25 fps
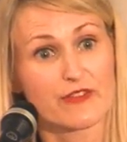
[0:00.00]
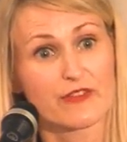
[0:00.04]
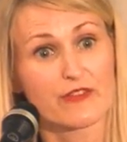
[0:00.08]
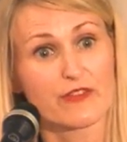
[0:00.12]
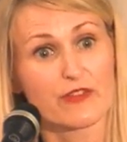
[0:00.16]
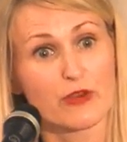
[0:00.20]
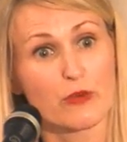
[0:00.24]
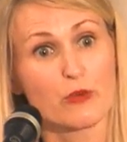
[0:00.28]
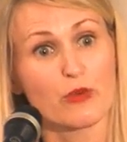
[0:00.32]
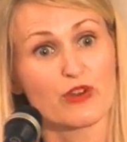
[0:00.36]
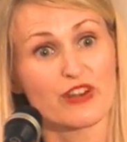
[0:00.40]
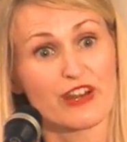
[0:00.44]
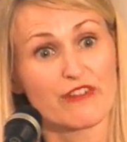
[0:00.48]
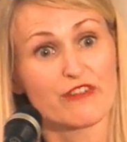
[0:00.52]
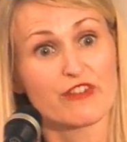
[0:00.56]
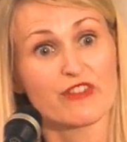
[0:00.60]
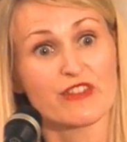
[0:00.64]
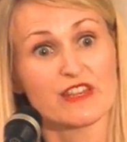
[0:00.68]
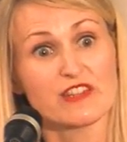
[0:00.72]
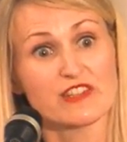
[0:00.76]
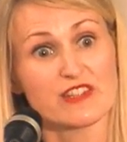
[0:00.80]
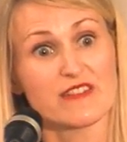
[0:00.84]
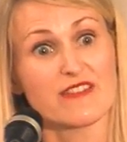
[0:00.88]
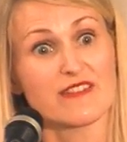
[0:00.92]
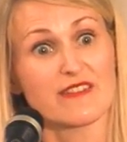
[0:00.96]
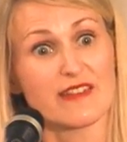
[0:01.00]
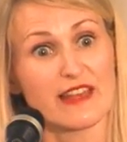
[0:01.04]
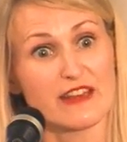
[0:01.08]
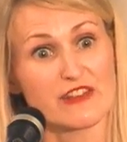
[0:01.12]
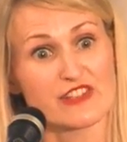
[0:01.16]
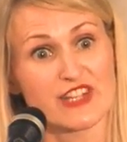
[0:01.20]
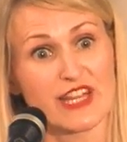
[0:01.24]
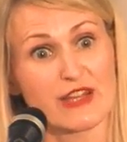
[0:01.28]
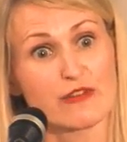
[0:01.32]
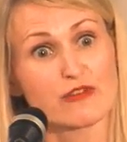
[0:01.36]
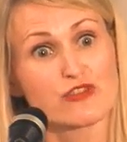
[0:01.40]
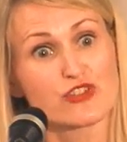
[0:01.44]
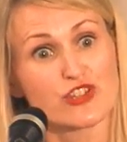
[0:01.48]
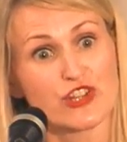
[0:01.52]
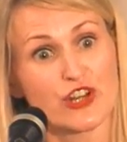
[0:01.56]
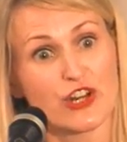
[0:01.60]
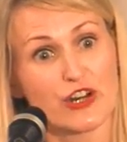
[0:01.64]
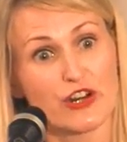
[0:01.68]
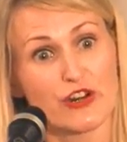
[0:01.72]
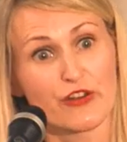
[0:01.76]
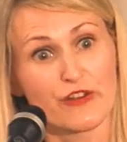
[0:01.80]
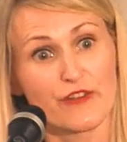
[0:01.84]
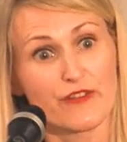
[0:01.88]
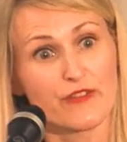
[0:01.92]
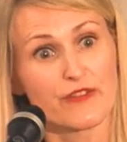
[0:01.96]
So whatever they did send out to
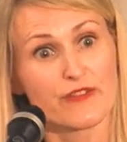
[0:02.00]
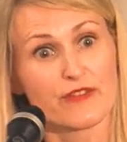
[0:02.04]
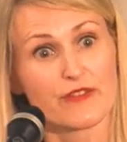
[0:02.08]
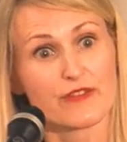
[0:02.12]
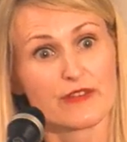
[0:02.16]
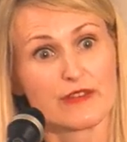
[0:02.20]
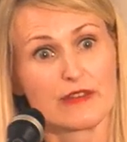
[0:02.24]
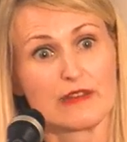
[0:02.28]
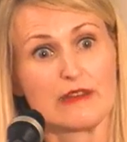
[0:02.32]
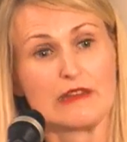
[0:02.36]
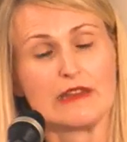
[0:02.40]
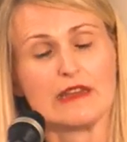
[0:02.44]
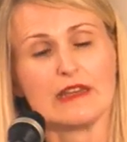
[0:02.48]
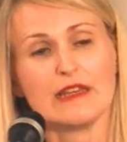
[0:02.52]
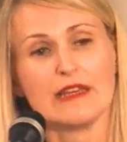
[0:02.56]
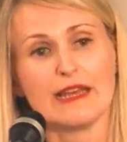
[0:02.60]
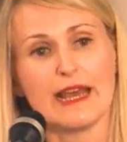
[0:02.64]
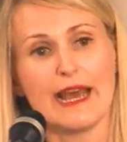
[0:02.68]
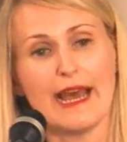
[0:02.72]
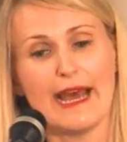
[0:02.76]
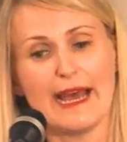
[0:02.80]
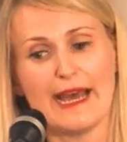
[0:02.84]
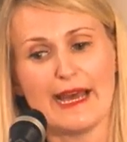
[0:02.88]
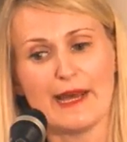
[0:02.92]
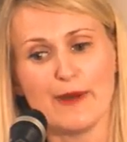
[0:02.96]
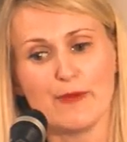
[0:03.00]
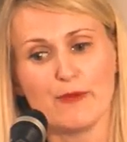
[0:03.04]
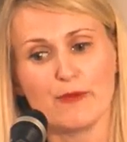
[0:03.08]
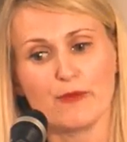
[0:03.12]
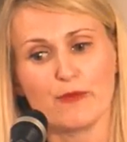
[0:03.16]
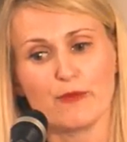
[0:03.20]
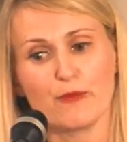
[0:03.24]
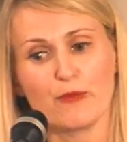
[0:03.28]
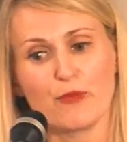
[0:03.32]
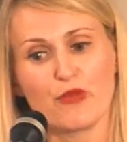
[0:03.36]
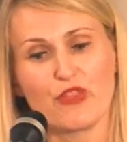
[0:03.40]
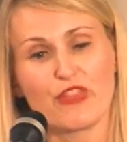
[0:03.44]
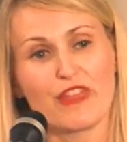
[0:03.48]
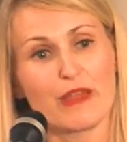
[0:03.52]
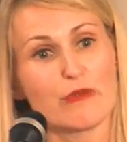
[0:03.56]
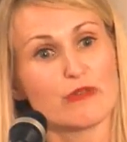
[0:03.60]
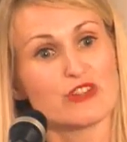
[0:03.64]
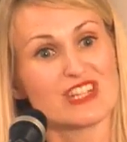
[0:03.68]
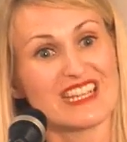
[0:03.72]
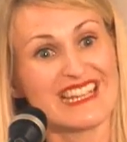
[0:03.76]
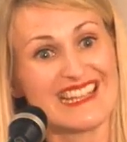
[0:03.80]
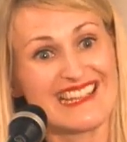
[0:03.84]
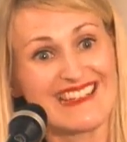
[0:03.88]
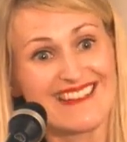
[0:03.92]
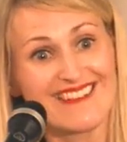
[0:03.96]
us, they
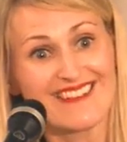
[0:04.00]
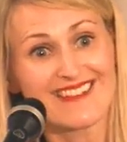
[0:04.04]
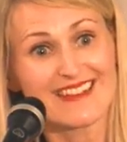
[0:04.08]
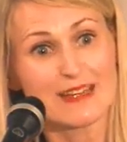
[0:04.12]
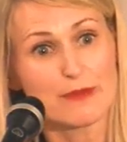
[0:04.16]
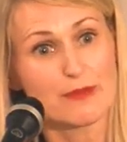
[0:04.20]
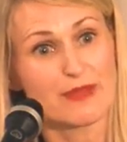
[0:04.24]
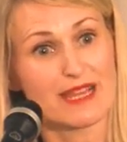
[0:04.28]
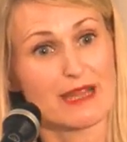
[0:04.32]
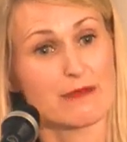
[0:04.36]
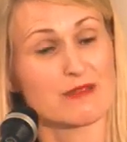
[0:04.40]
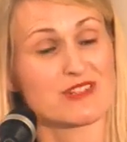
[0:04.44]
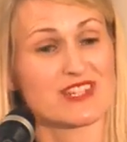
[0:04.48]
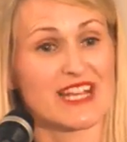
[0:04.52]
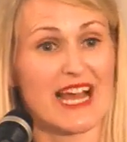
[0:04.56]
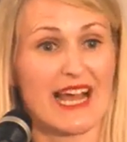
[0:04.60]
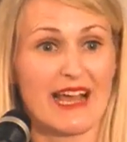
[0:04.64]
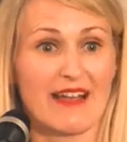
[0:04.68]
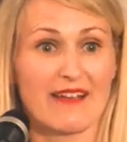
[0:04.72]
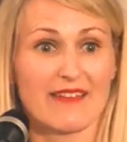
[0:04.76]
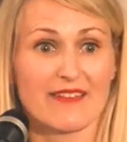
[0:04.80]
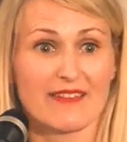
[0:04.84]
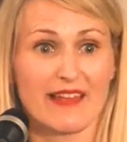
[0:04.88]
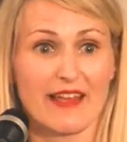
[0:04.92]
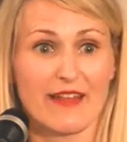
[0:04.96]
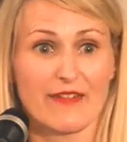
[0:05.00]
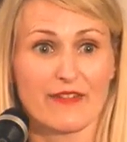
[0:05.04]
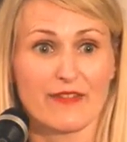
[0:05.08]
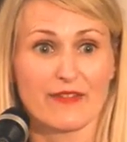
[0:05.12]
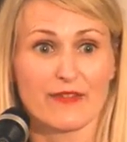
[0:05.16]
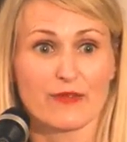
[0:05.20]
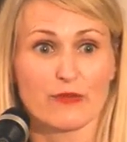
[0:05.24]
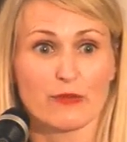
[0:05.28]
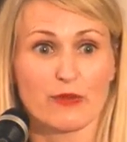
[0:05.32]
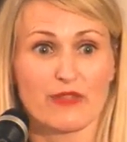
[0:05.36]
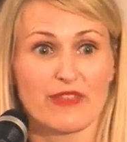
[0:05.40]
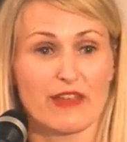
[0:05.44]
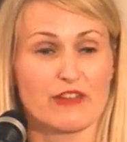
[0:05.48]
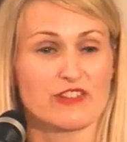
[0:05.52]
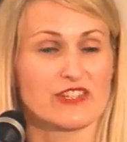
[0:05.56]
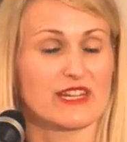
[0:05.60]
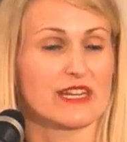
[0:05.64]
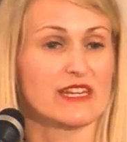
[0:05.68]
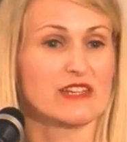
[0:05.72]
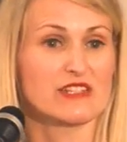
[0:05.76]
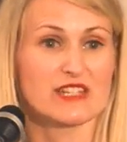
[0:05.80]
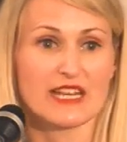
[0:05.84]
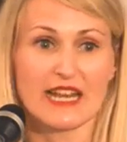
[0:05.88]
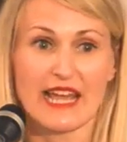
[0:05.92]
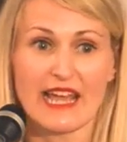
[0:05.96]
would easily be able to access without
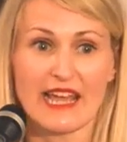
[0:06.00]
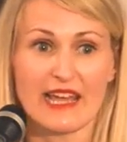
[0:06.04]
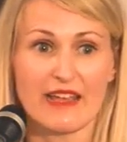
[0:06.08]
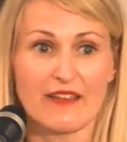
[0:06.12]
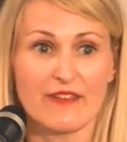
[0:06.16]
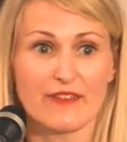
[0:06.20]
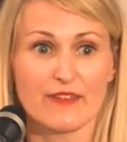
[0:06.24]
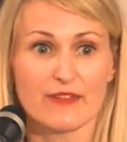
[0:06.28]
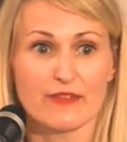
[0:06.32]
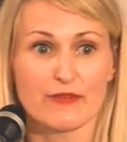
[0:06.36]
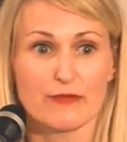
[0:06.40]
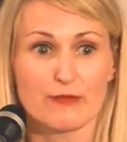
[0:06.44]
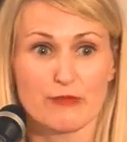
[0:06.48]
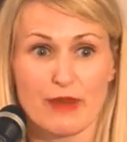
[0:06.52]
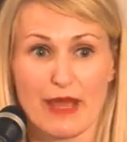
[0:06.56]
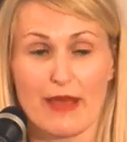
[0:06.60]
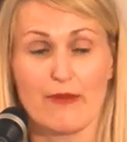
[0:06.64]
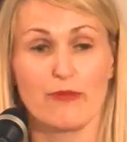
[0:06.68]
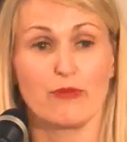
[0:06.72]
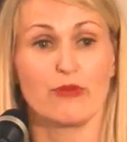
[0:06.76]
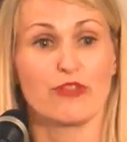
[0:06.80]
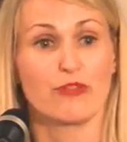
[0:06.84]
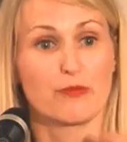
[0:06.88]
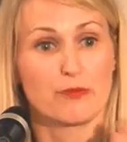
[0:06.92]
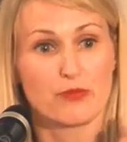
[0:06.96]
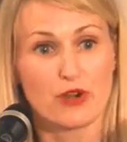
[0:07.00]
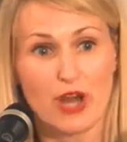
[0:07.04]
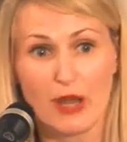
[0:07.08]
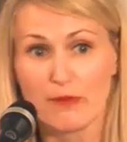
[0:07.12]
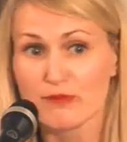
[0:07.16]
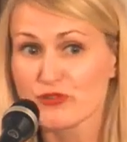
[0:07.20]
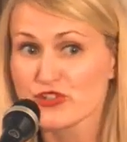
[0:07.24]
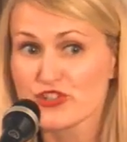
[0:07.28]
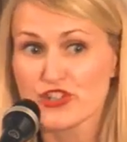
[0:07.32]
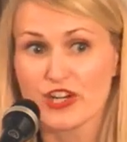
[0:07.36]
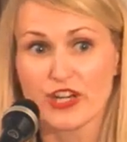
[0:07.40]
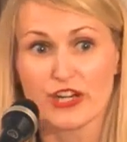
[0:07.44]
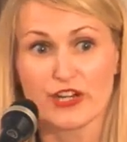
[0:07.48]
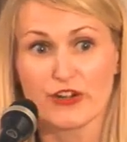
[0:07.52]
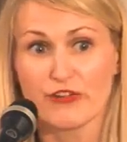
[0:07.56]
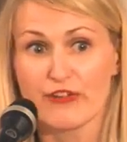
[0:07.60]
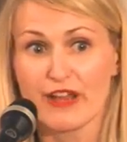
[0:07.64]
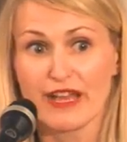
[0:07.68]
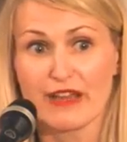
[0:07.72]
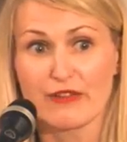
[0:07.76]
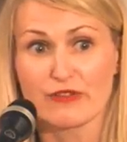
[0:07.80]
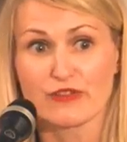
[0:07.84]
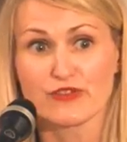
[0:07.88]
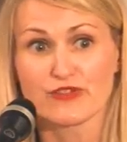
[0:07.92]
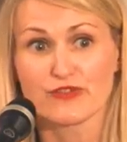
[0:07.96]
any delays, with a prompt
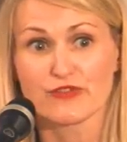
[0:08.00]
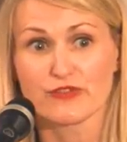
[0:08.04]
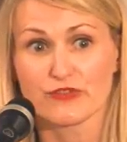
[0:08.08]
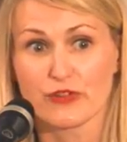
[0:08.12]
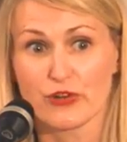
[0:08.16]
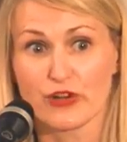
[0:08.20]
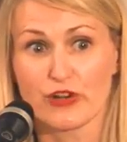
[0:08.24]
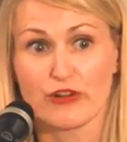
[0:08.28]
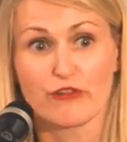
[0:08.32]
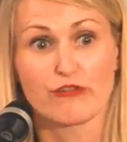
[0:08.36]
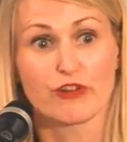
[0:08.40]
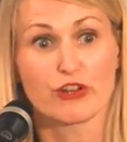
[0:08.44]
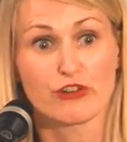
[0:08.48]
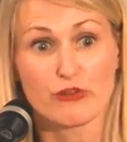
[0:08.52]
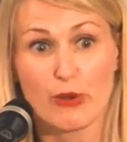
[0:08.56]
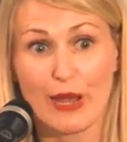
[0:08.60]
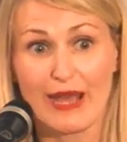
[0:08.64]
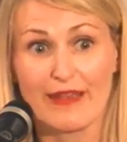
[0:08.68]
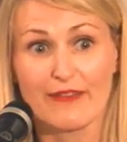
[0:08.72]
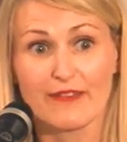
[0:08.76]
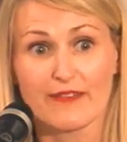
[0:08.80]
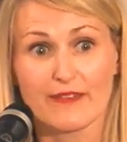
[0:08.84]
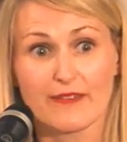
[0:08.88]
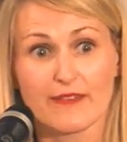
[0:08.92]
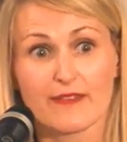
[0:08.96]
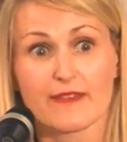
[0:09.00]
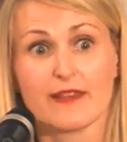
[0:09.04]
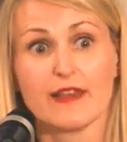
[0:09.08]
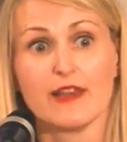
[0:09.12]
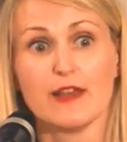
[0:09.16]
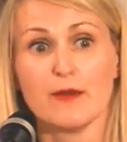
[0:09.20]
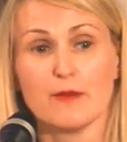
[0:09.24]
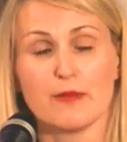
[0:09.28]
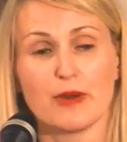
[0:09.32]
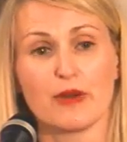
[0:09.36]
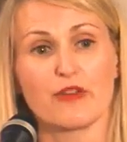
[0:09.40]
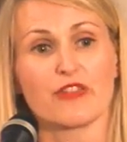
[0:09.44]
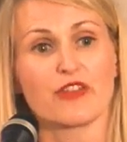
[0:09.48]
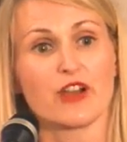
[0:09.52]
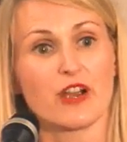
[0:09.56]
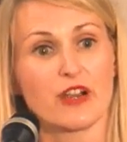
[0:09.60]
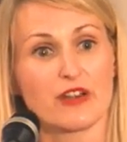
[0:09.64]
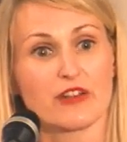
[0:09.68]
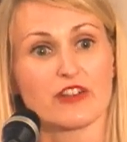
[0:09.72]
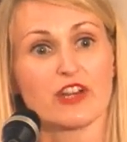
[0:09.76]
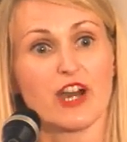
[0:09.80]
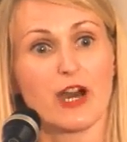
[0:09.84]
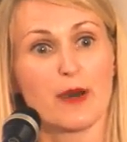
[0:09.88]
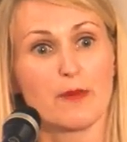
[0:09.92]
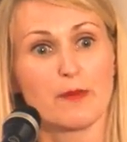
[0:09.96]
turnaround for requests, both
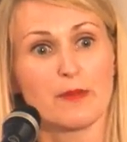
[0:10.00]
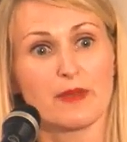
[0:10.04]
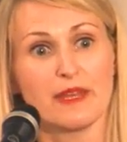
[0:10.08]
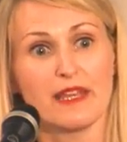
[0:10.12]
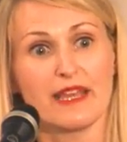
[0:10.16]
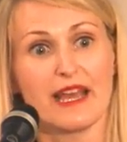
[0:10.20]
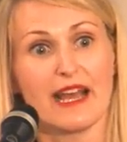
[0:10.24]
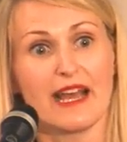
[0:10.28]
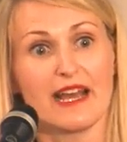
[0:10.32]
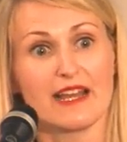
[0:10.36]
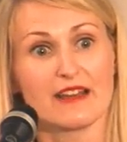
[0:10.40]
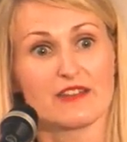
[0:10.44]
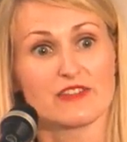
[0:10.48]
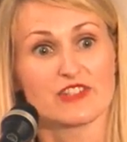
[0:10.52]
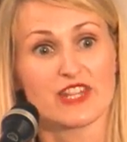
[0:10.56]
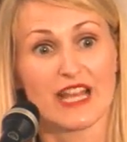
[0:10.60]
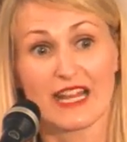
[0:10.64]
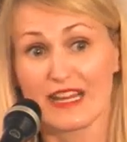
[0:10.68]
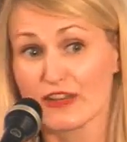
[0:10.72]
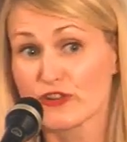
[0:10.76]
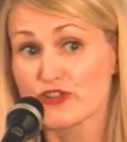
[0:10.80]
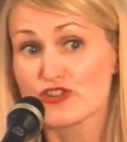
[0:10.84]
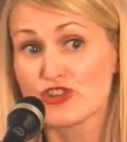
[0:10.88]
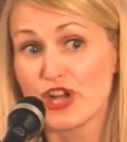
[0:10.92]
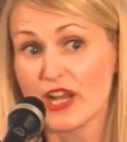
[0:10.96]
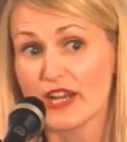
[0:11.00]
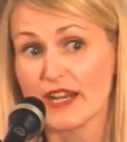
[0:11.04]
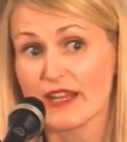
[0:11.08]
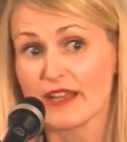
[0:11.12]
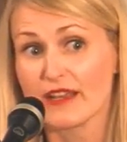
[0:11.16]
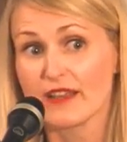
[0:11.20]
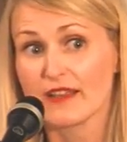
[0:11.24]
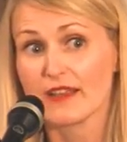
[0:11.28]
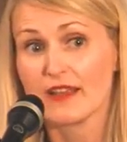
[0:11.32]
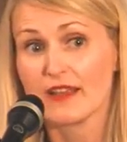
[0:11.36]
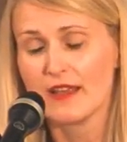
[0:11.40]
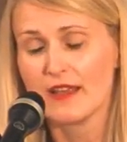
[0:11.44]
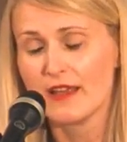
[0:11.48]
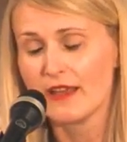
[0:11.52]
hard copy and electronic.